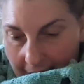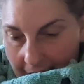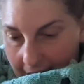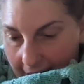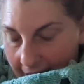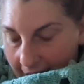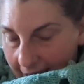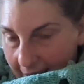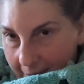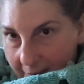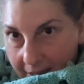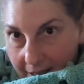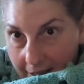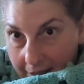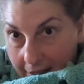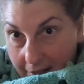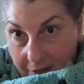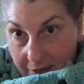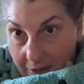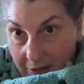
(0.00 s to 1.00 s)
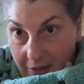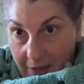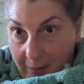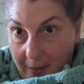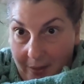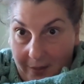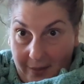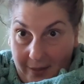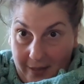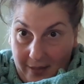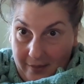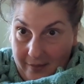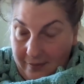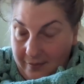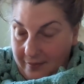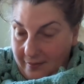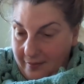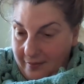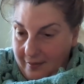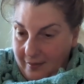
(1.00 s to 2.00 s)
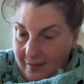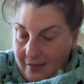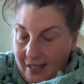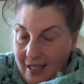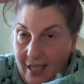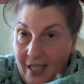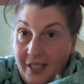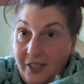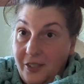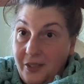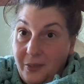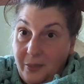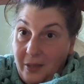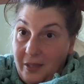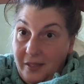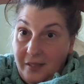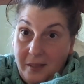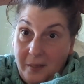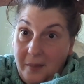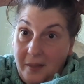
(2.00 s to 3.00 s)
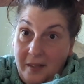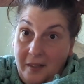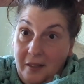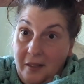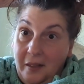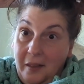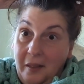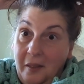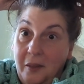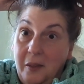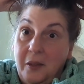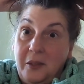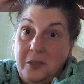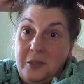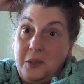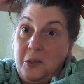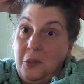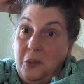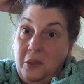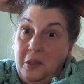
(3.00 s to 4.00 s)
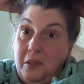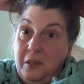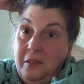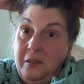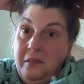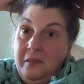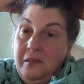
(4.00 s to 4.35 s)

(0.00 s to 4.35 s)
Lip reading: I am not concerned about that. I just want something that looks cool.